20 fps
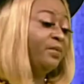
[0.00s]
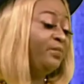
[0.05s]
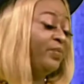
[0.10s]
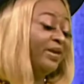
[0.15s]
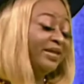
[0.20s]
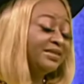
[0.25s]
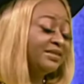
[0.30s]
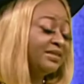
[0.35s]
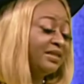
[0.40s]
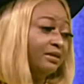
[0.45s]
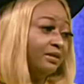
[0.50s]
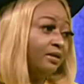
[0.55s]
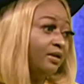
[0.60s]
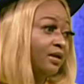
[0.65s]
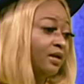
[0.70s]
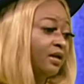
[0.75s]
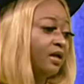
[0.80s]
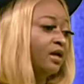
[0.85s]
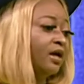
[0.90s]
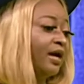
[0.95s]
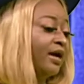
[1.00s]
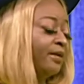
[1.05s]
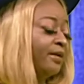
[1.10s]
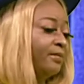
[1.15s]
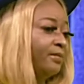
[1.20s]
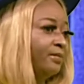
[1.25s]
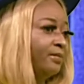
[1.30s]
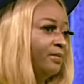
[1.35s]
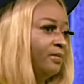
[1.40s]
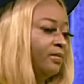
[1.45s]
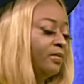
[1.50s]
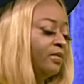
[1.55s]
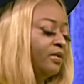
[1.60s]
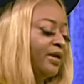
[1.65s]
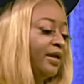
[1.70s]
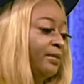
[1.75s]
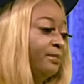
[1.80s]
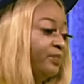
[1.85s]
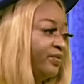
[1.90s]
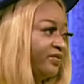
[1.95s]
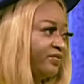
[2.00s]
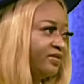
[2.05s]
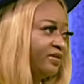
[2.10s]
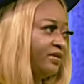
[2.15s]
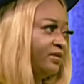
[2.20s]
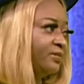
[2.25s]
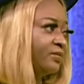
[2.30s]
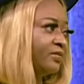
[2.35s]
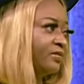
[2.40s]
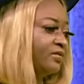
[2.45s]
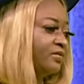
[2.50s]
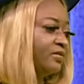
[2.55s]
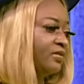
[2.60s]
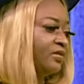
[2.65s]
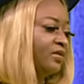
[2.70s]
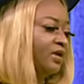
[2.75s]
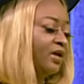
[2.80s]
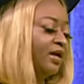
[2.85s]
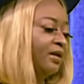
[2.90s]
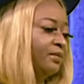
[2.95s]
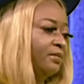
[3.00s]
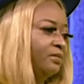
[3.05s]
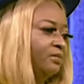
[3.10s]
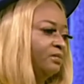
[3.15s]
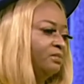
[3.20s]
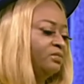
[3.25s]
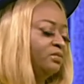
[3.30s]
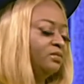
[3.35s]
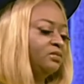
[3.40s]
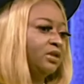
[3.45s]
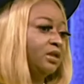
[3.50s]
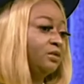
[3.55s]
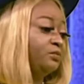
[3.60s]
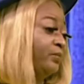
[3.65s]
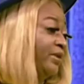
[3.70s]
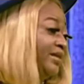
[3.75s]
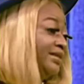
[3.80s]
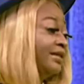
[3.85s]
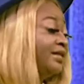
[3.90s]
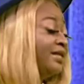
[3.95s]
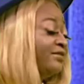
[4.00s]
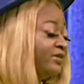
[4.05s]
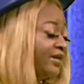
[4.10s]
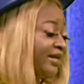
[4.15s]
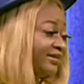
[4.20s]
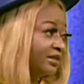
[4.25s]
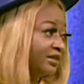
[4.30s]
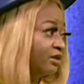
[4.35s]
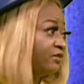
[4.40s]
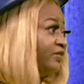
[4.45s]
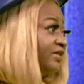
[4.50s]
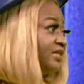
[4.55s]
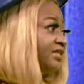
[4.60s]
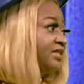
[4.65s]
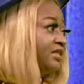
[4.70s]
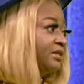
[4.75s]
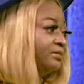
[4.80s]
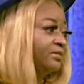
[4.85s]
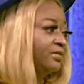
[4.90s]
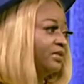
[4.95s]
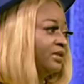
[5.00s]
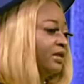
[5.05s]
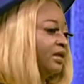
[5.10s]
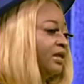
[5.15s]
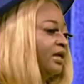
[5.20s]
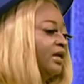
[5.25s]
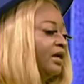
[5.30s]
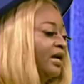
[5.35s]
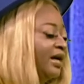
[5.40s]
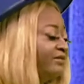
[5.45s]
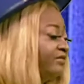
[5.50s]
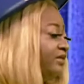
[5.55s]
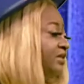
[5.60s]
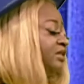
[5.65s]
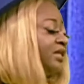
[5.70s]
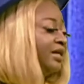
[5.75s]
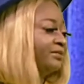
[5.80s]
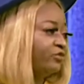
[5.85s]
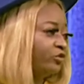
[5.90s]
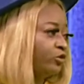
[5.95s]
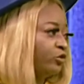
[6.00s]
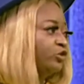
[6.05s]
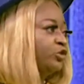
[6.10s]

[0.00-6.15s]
basic empathy, even self-esteem, having time for your